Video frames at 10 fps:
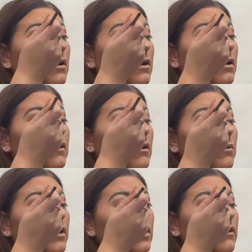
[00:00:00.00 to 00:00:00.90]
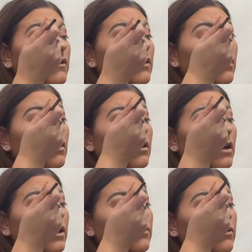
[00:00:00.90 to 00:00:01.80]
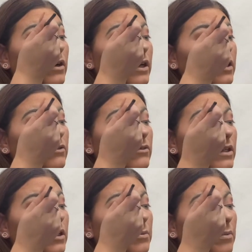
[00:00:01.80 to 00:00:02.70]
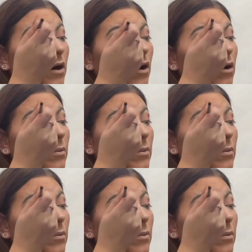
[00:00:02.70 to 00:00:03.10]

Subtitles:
because I want it to like really, really pop.